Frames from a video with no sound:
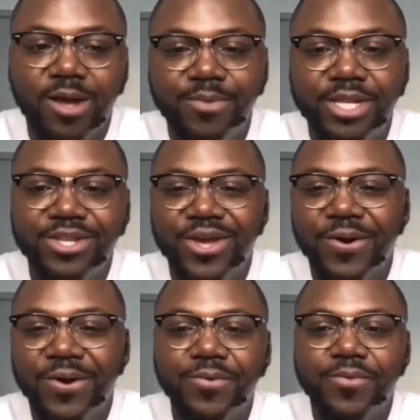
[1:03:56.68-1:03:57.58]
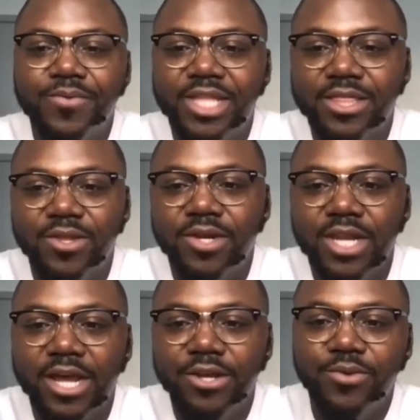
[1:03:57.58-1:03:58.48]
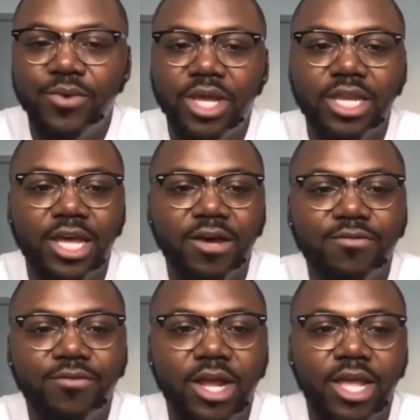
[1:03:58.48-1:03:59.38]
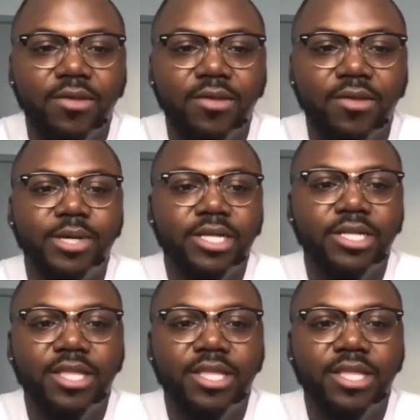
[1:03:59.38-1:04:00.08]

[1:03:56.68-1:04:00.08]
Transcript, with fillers: probably know that they're not doing enough, right? Mm-hmm.